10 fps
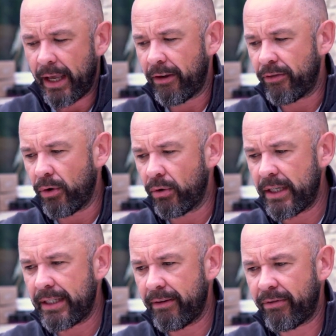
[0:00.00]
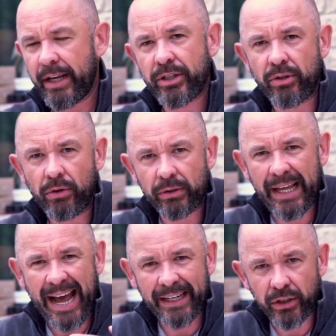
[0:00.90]
If your delivery is not
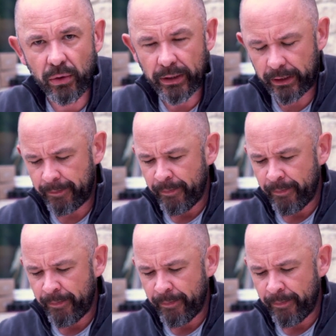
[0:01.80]
adequate.